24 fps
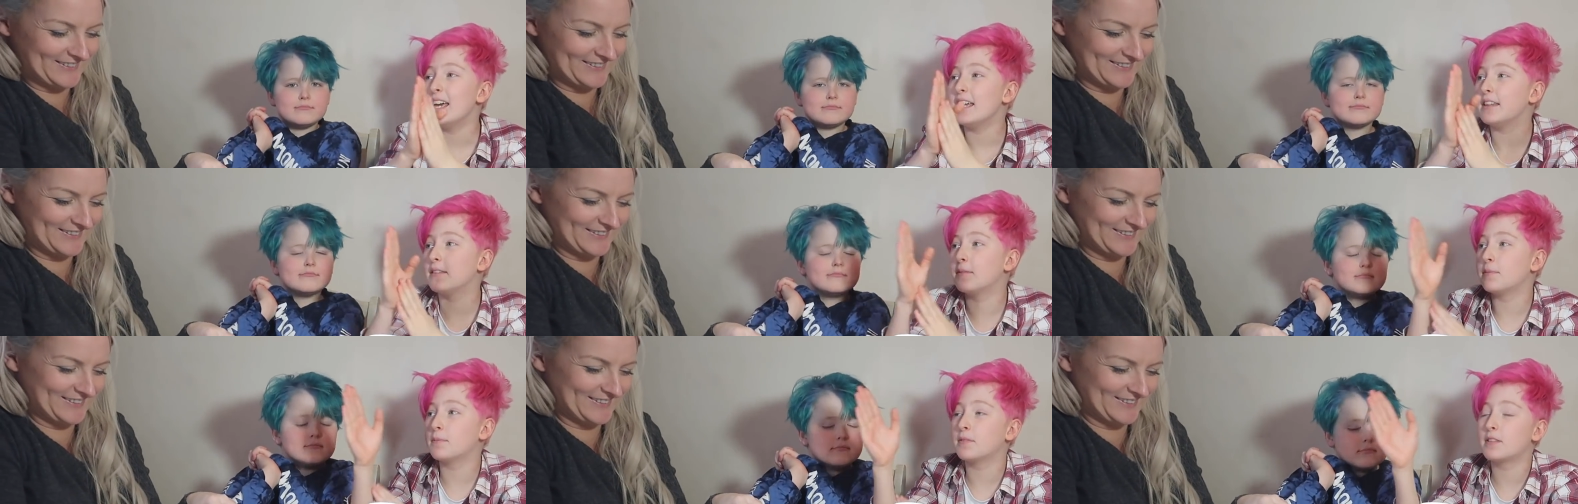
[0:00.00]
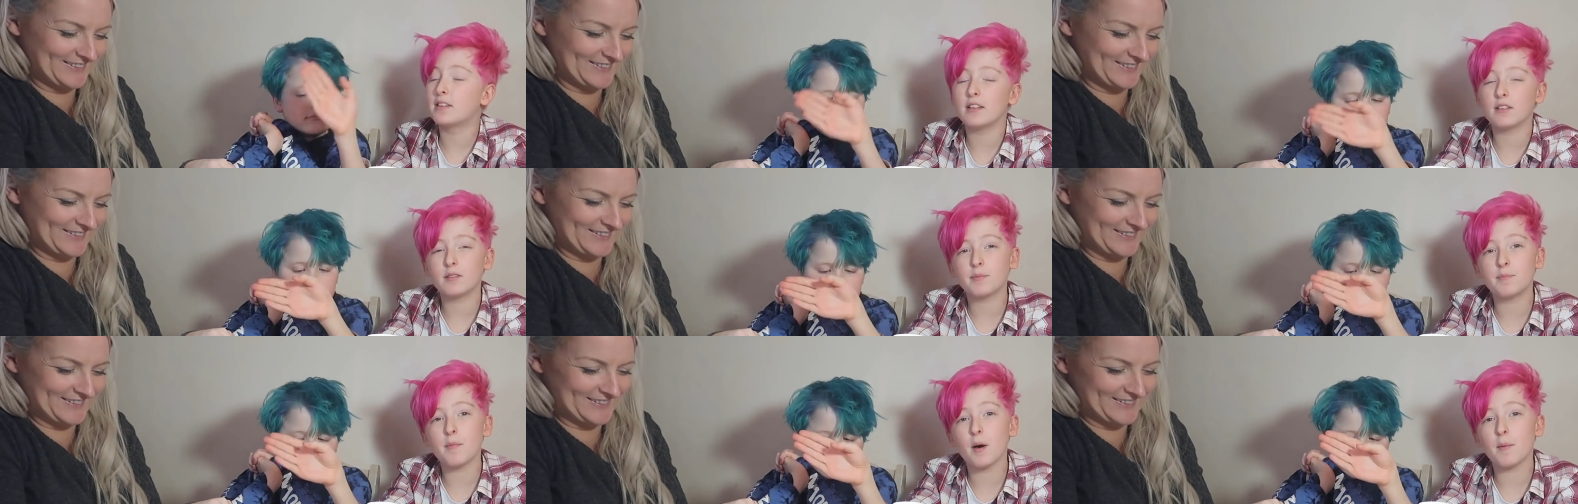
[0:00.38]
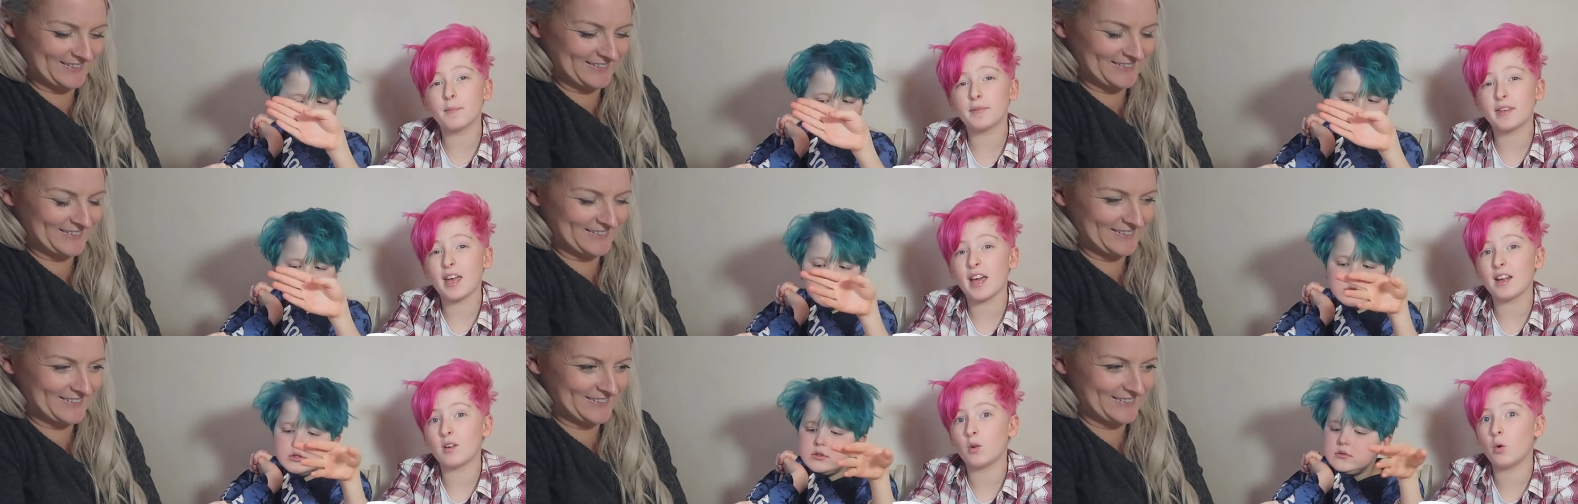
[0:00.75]
Speaker 1: is since Mum's
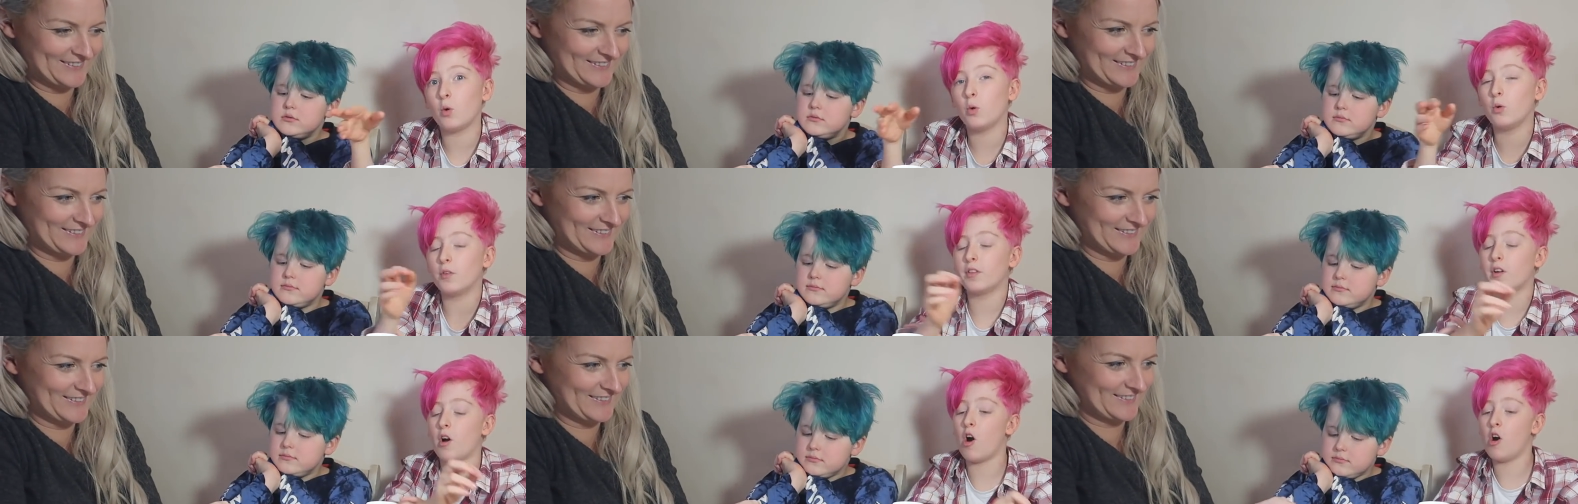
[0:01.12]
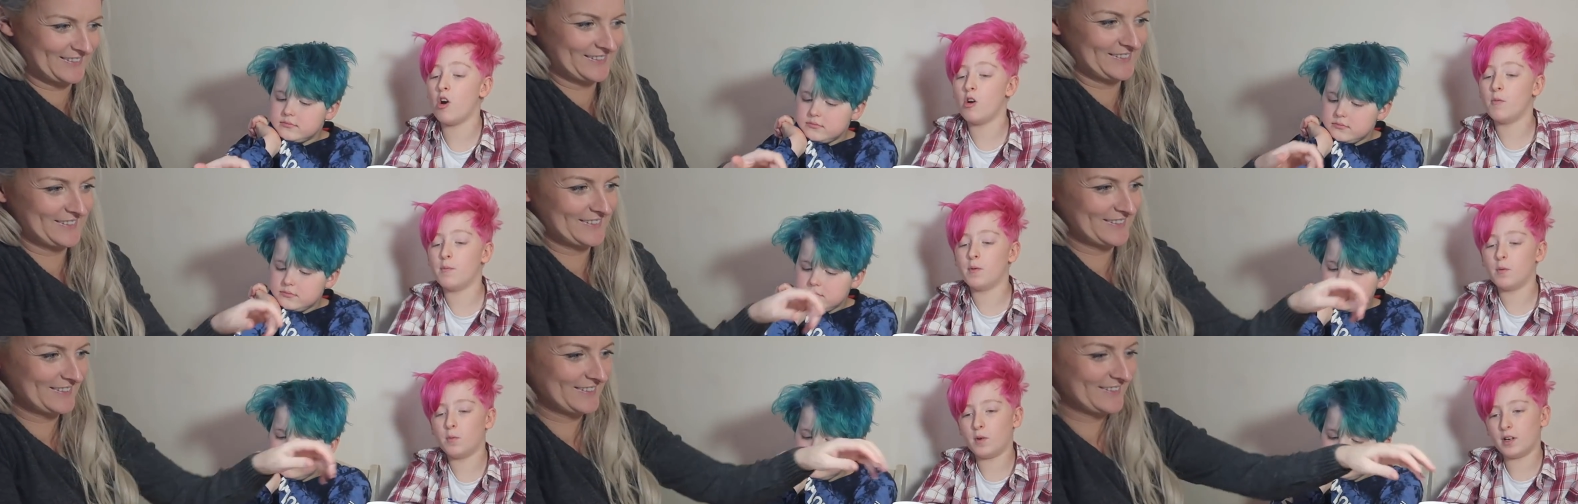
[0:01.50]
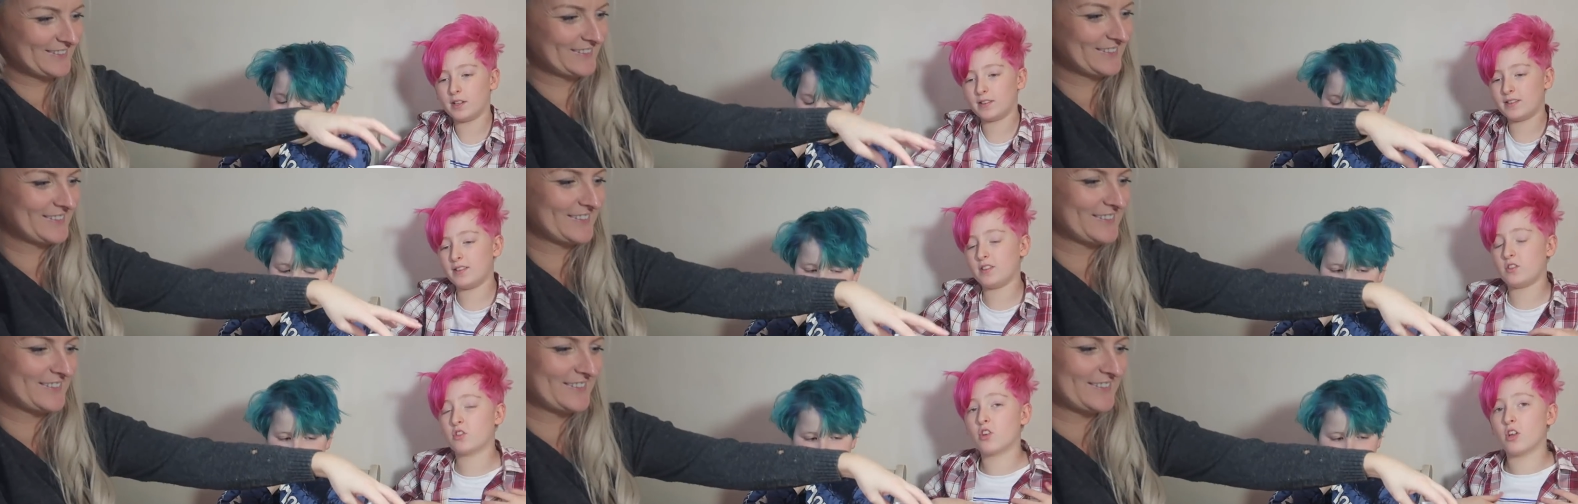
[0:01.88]
had all the horrible
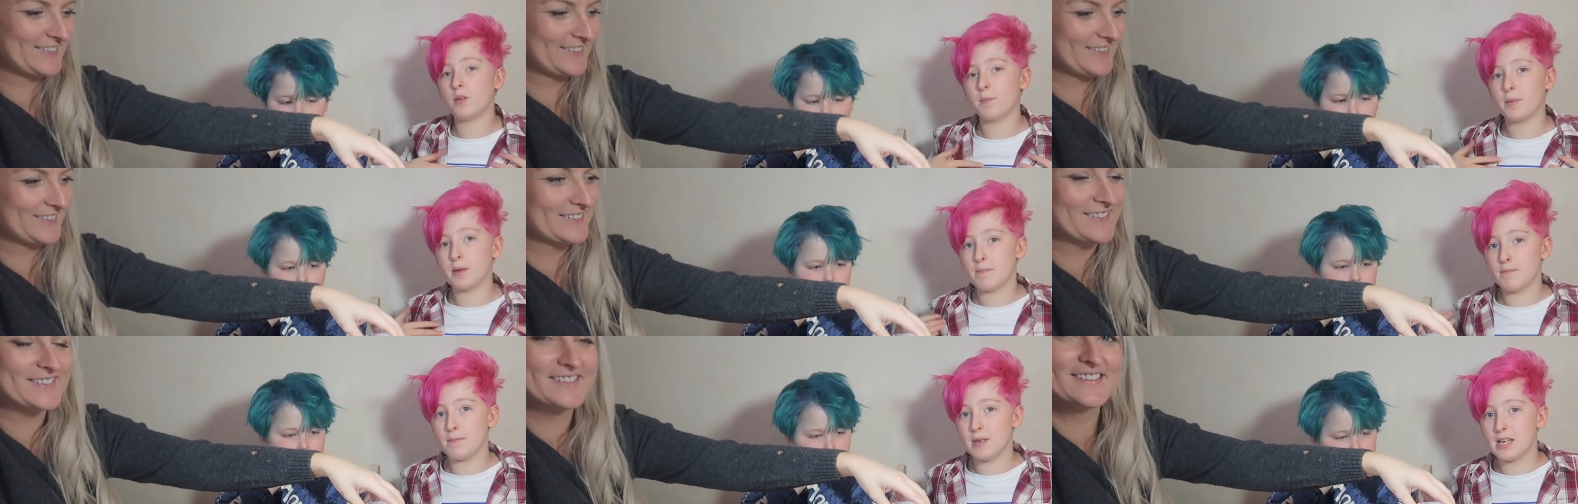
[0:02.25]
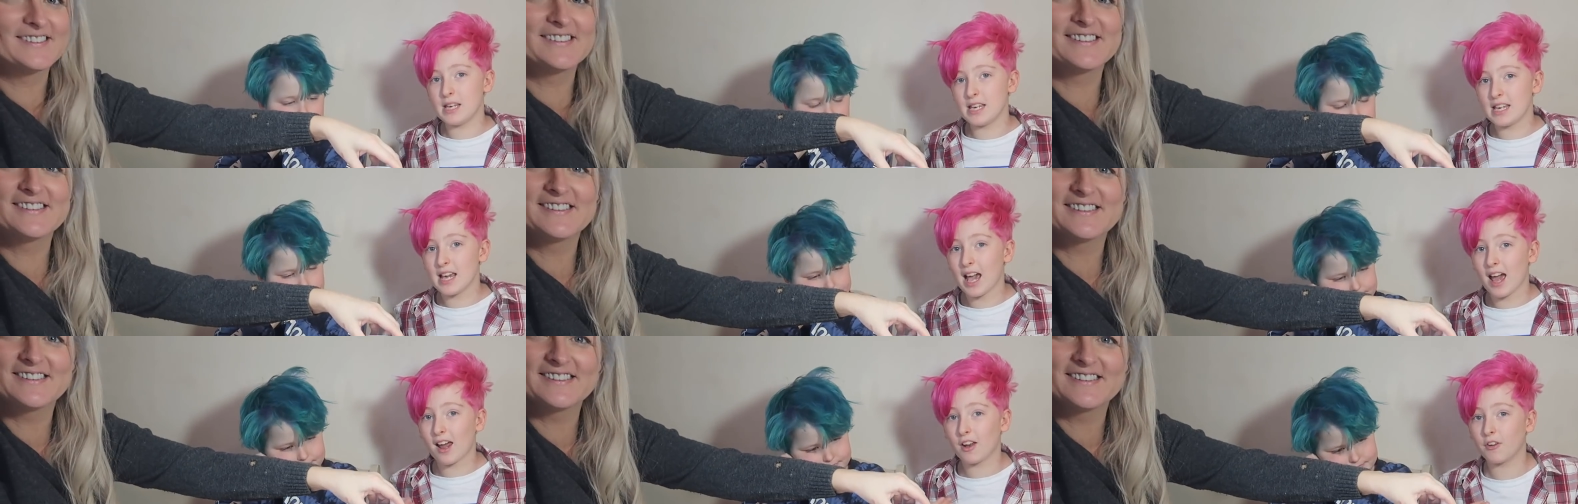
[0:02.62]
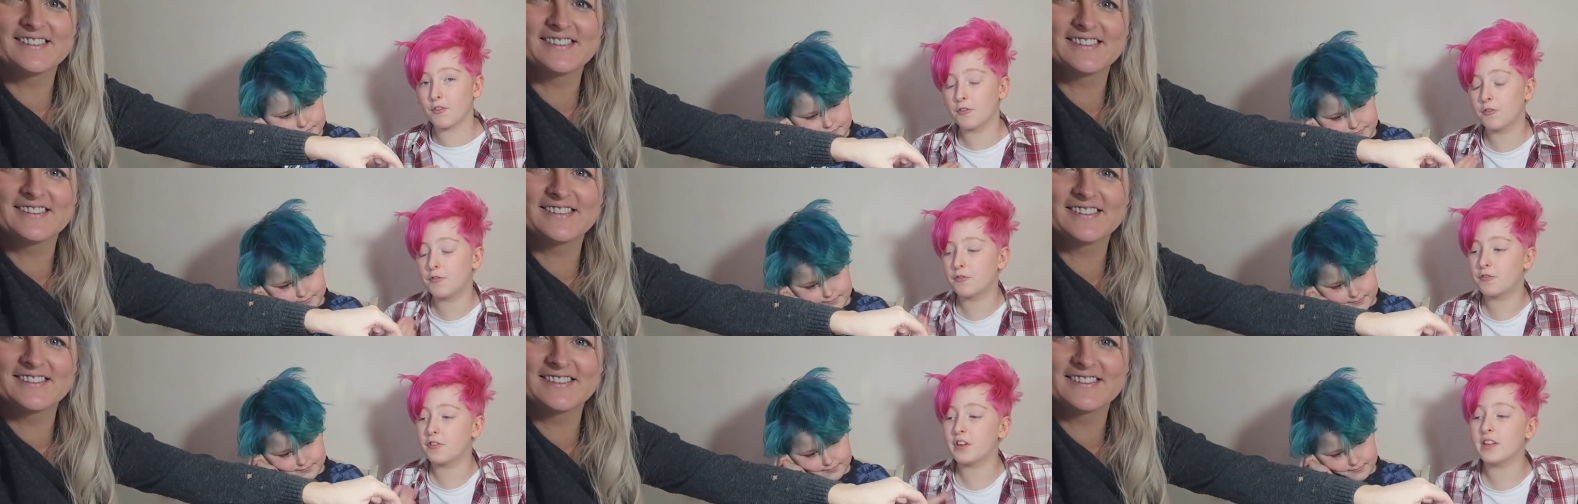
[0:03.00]
ones, it's going to be me and
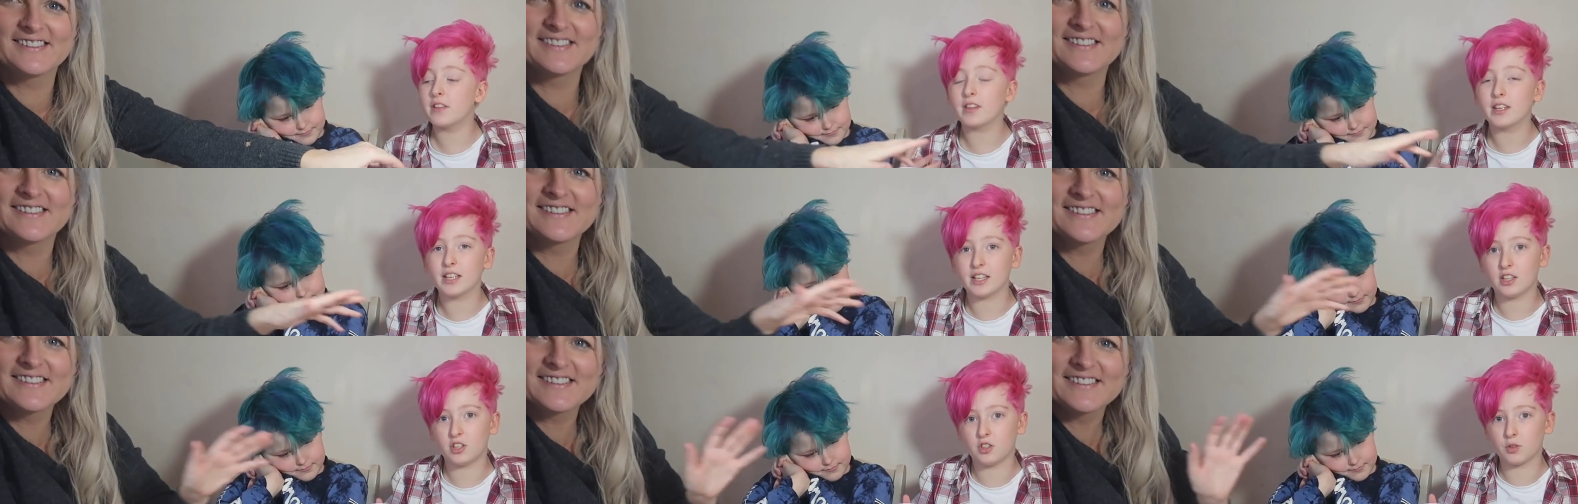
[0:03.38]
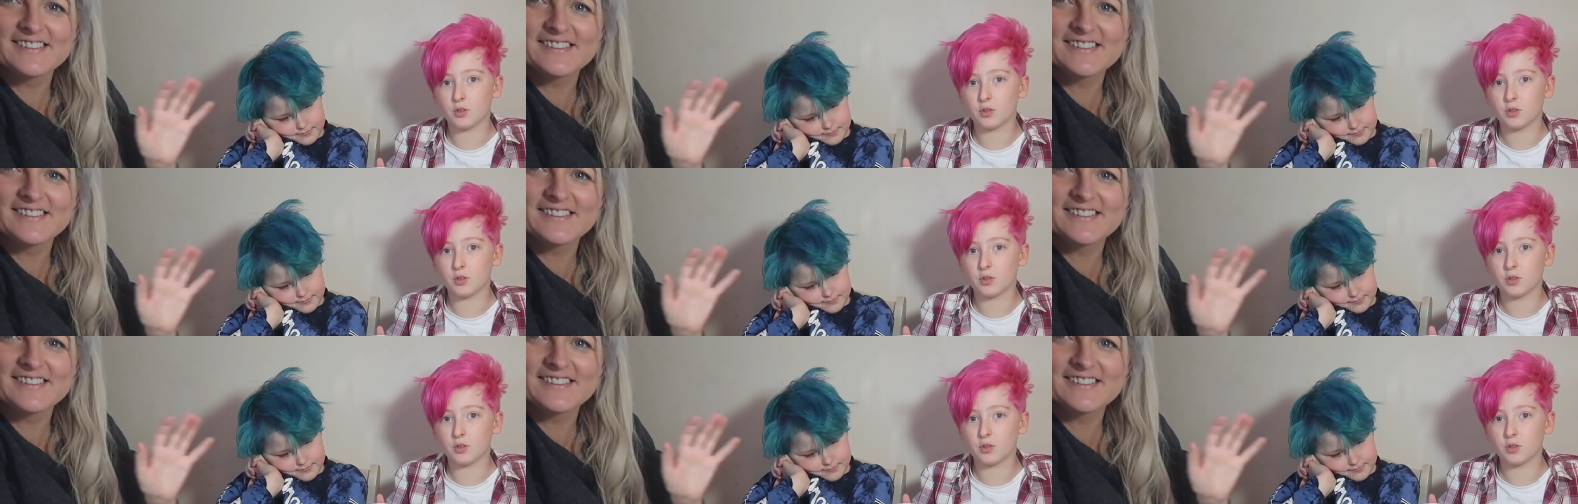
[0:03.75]
Finley